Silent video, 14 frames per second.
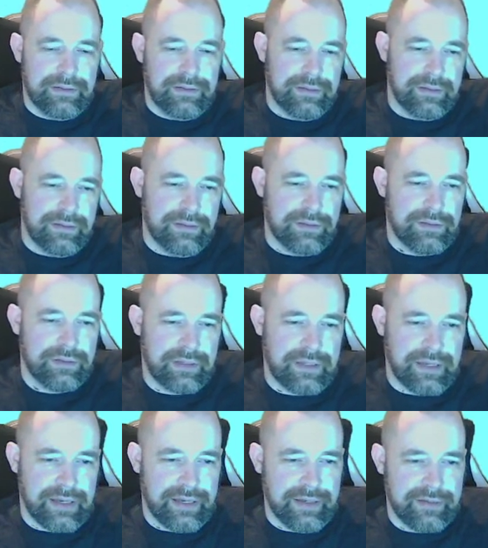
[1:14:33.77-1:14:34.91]
you're going to
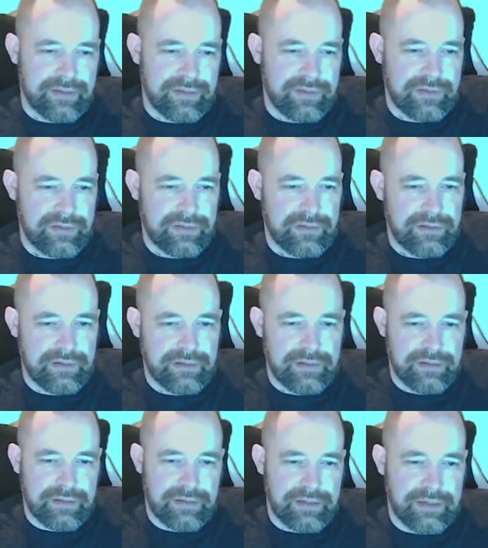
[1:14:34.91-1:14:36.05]
get
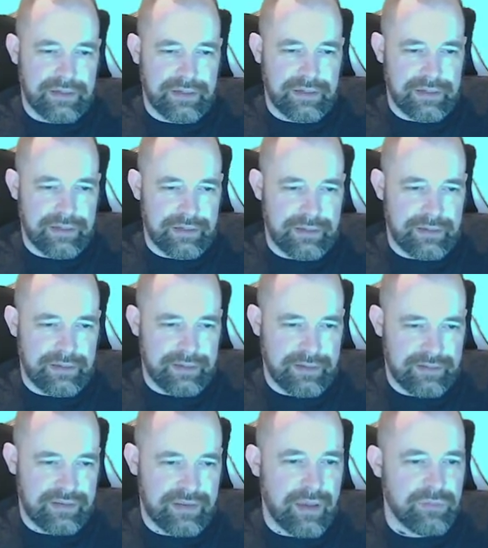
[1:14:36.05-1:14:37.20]

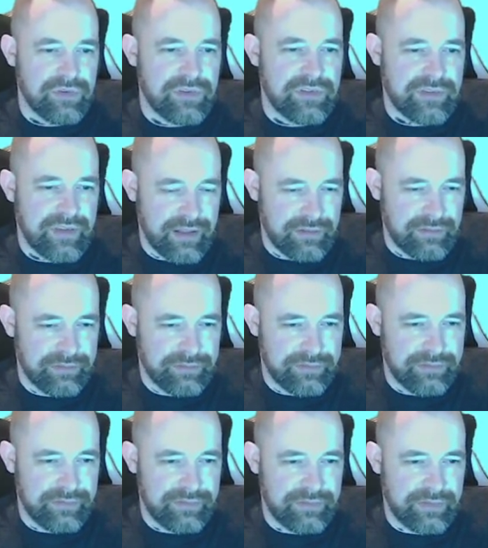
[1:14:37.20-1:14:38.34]
this times itself
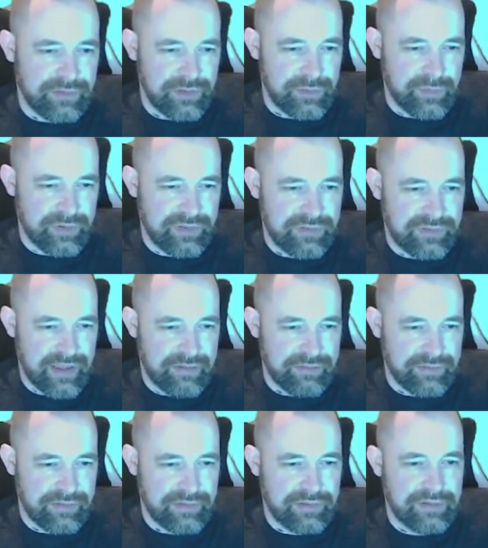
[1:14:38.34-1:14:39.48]
is going to be
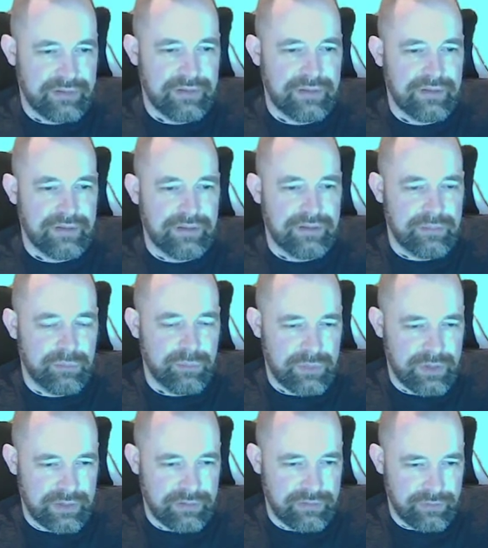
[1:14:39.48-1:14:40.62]
7
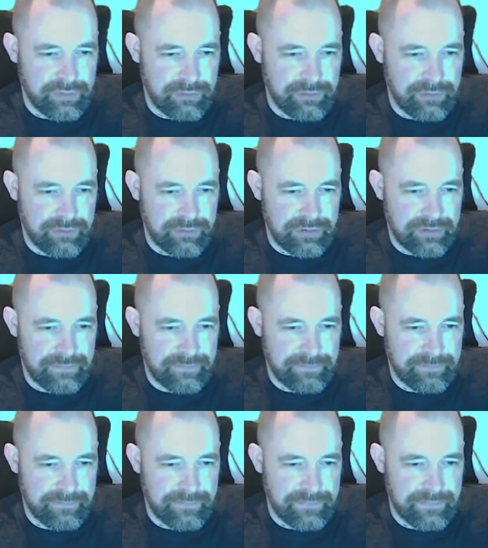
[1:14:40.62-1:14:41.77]
minus 4 root 3.
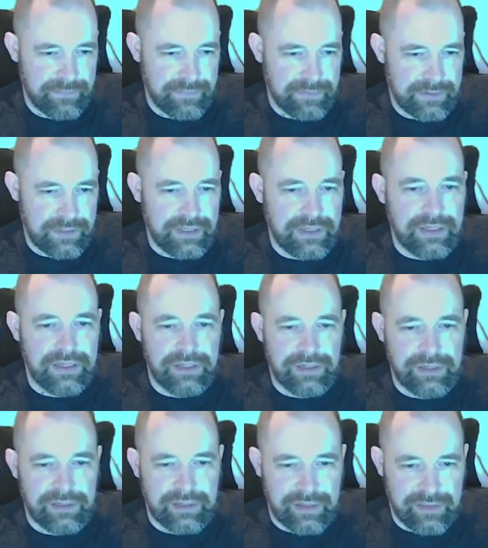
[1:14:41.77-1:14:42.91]
You're
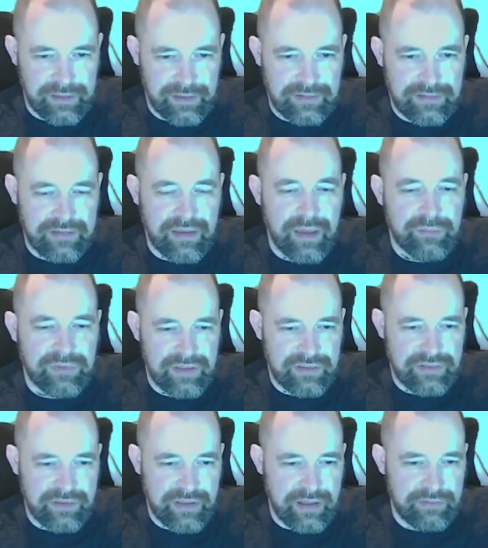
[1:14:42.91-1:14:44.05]
going to get this times
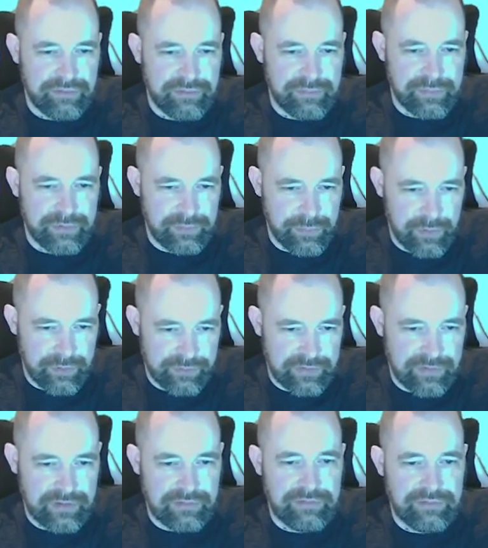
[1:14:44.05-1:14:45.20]
itself, but it's positive,